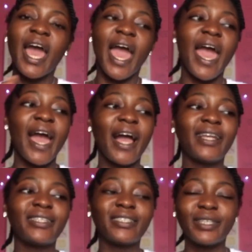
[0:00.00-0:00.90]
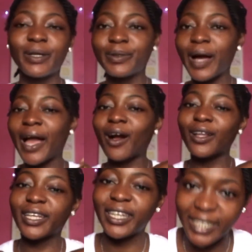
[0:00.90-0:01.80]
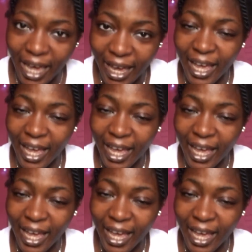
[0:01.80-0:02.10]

and, you know, I called it a day.